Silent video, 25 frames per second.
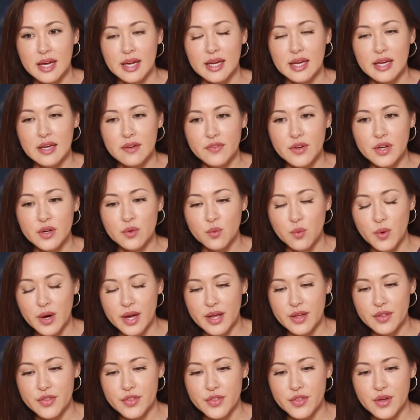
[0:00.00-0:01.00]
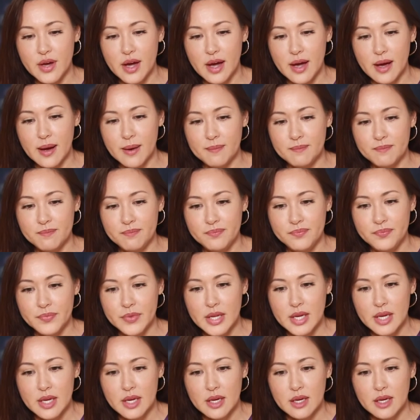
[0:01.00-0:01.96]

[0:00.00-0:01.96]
even with everything